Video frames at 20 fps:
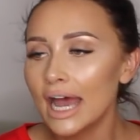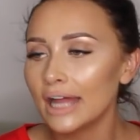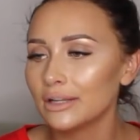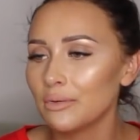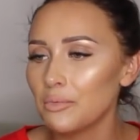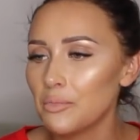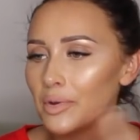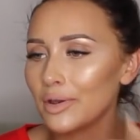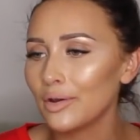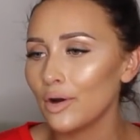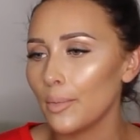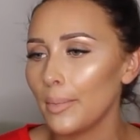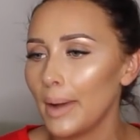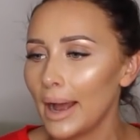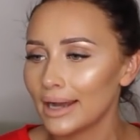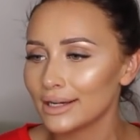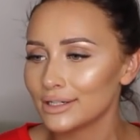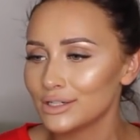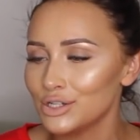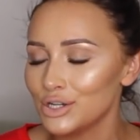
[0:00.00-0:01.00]
and then when we got
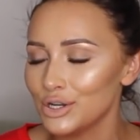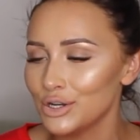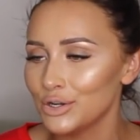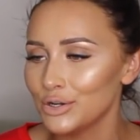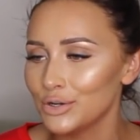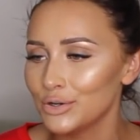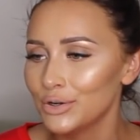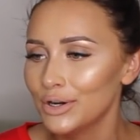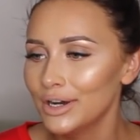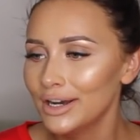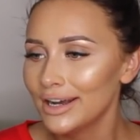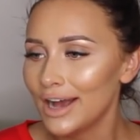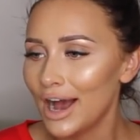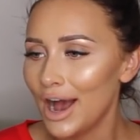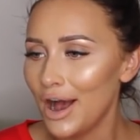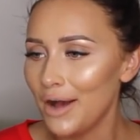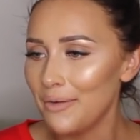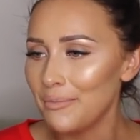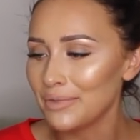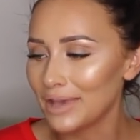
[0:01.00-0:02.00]
back to
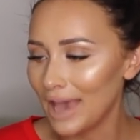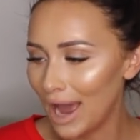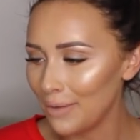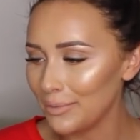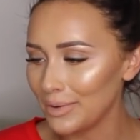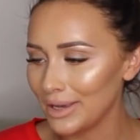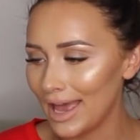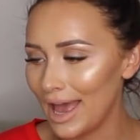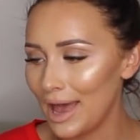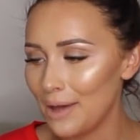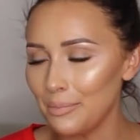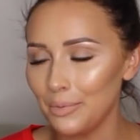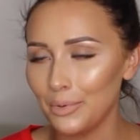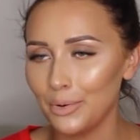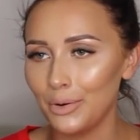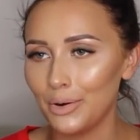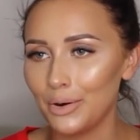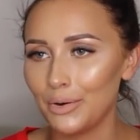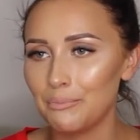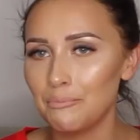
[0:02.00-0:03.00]
um, Gatwick
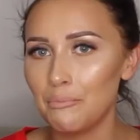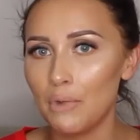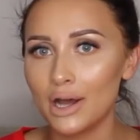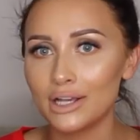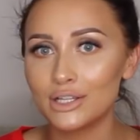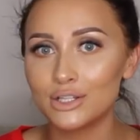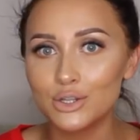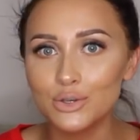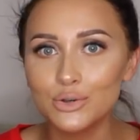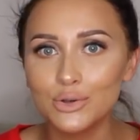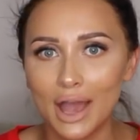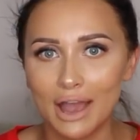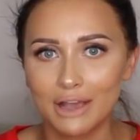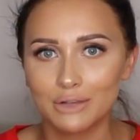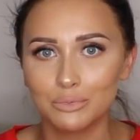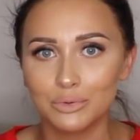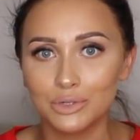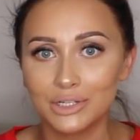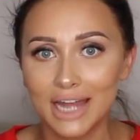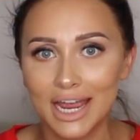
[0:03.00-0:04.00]
Airport, my
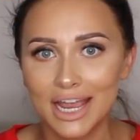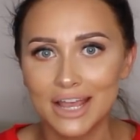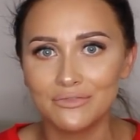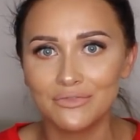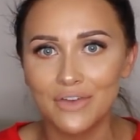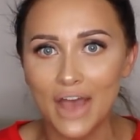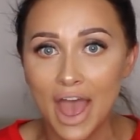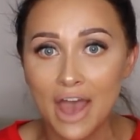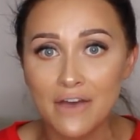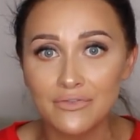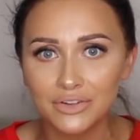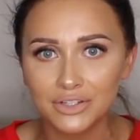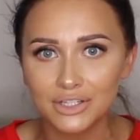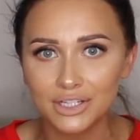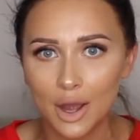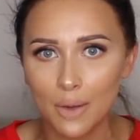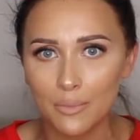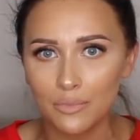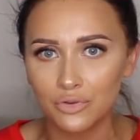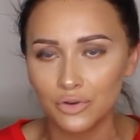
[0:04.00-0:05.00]
suitcase was taking ever to
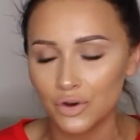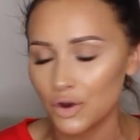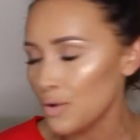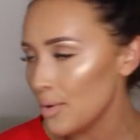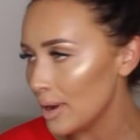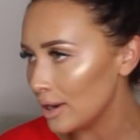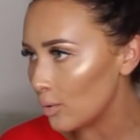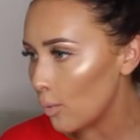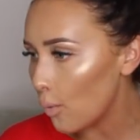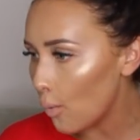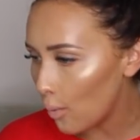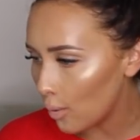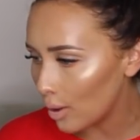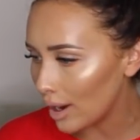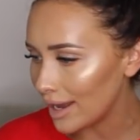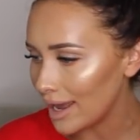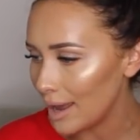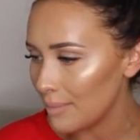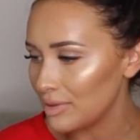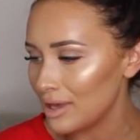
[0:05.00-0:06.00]
come through and all
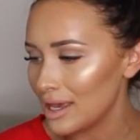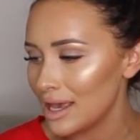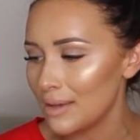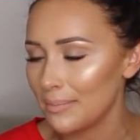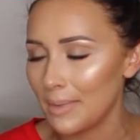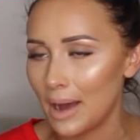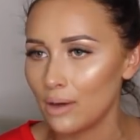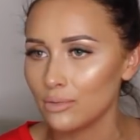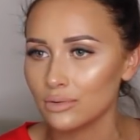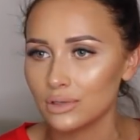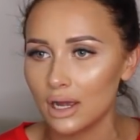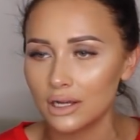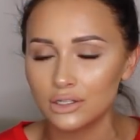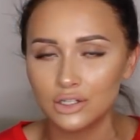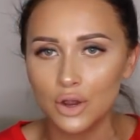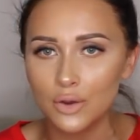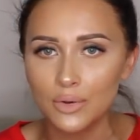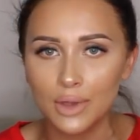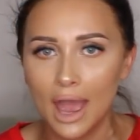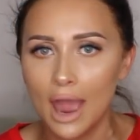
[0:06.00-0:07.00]
I kept thinking about was I
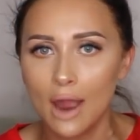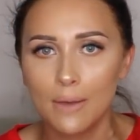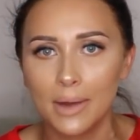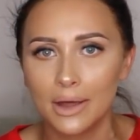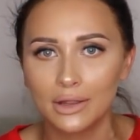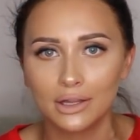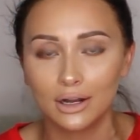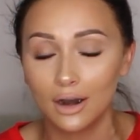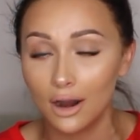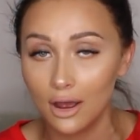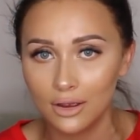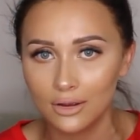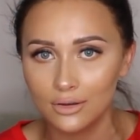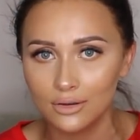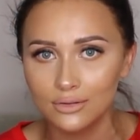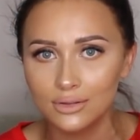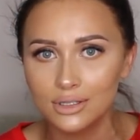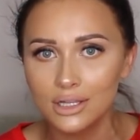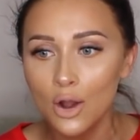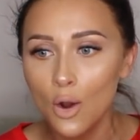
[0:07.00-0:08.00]
don't care about the
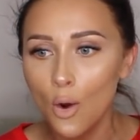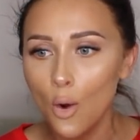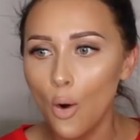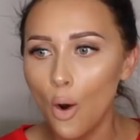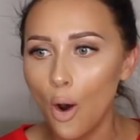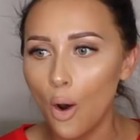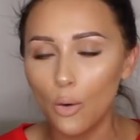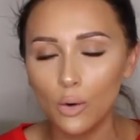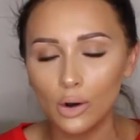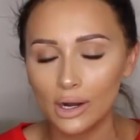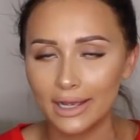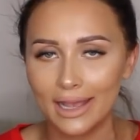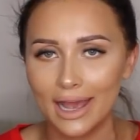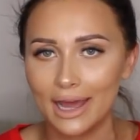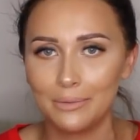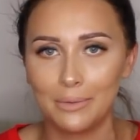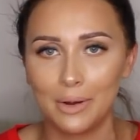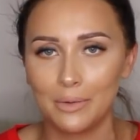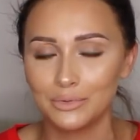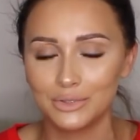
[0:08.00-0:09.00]
clothes, all I
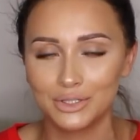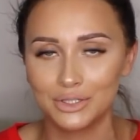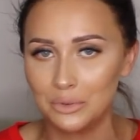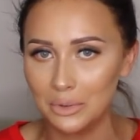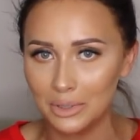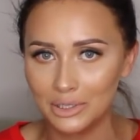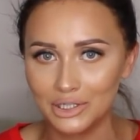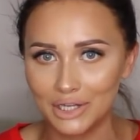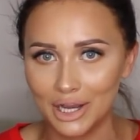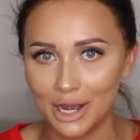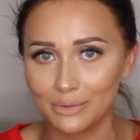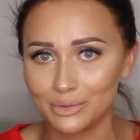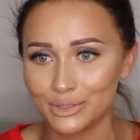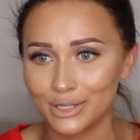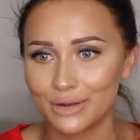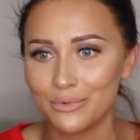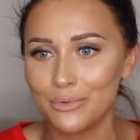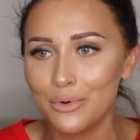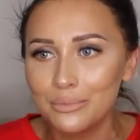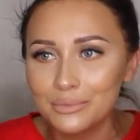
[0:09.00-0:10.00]
cared about was Squidgy. I was
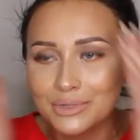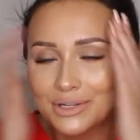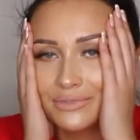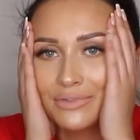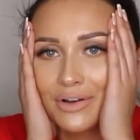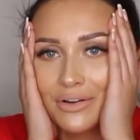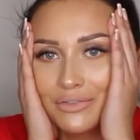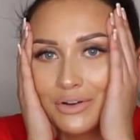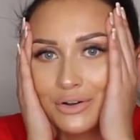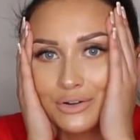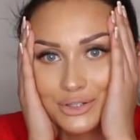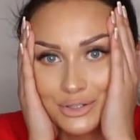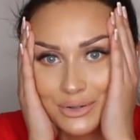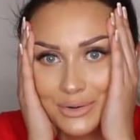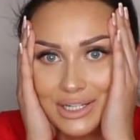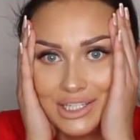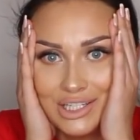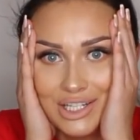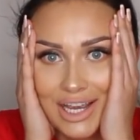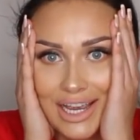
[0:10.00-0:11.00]
like, what happens if I've lost
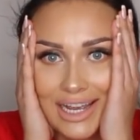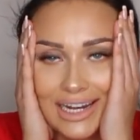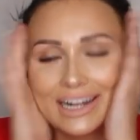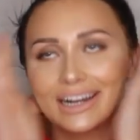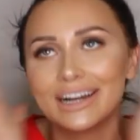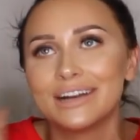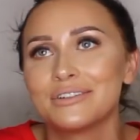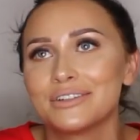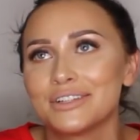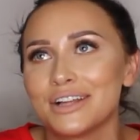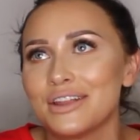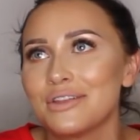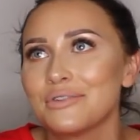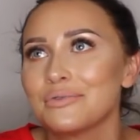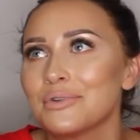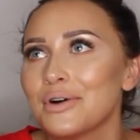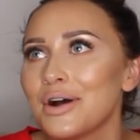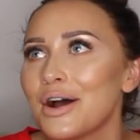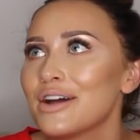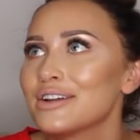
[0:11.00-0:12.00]
Squidgy? Like, it was like the
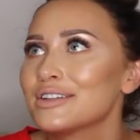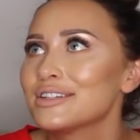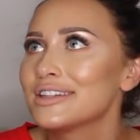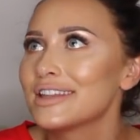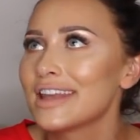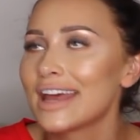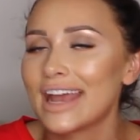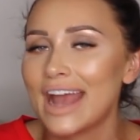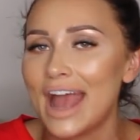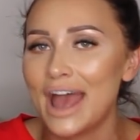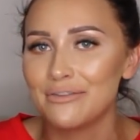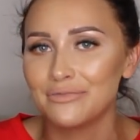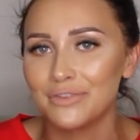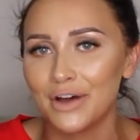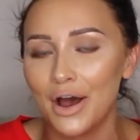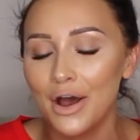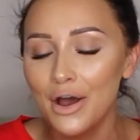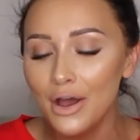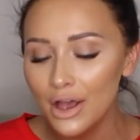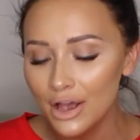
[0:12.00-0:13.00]
worst thing
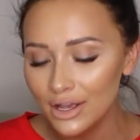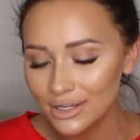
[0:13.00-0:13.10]
ever.